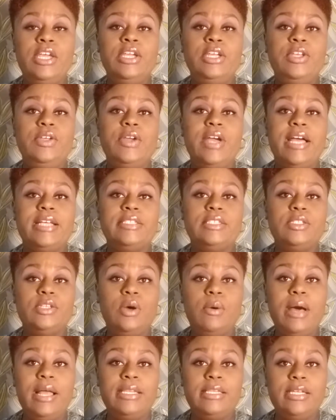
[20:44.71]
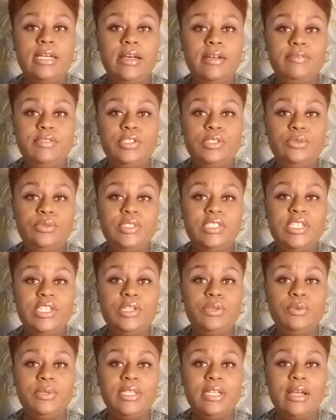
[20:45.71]
You guys know I love to see
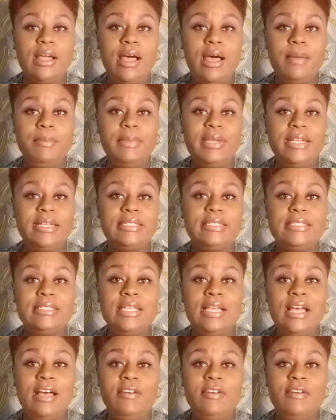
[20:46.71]
you in the comments.